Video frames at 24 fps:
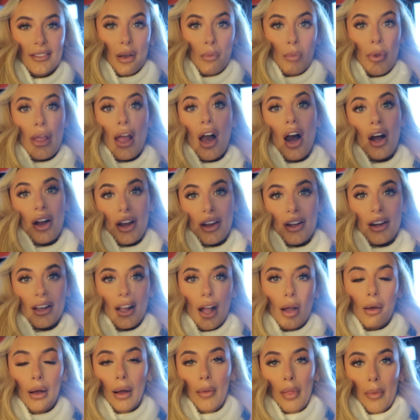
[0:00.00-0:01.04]
We are going to
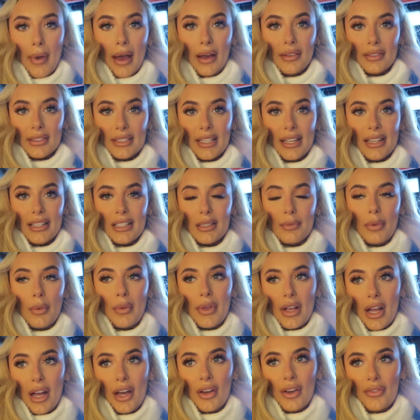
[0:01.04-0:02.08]
go up the mountains, but
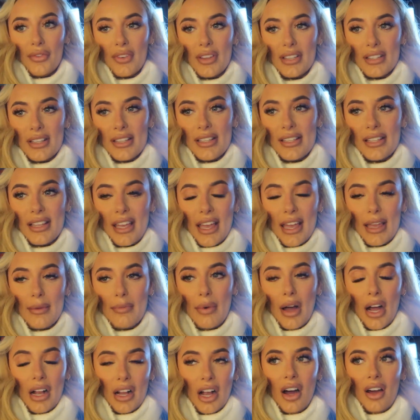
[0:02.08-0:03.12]
we can't obviously ski,
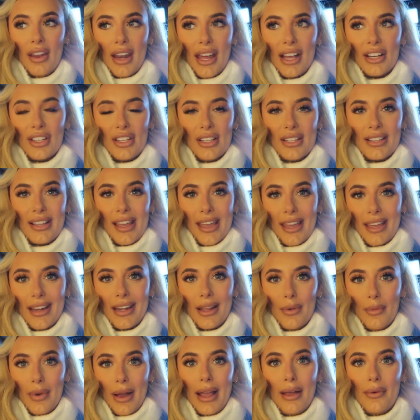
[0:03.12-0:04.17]
but I can't actually ski
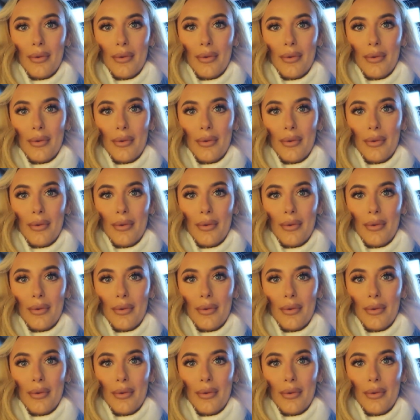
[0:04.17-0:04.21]
anyway.